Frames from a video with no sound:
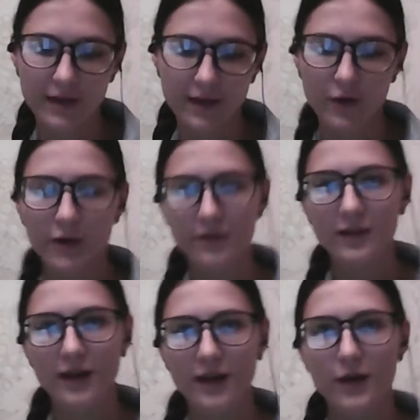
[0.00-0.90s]
I think
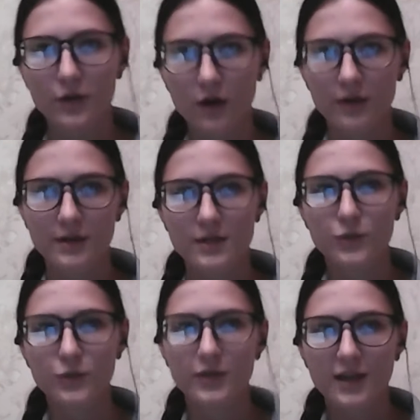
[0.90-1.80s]
our audience would
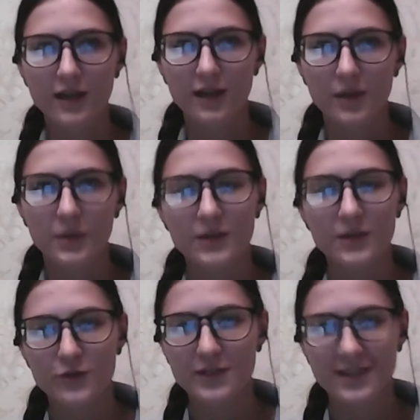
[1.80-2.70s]
be
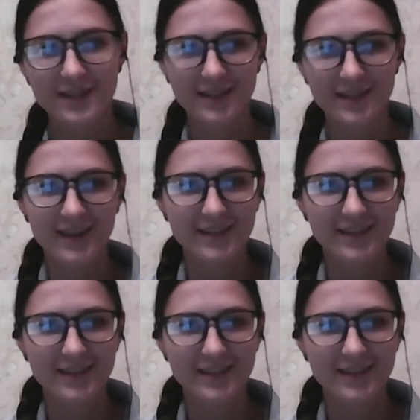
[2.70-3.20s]
interested in that.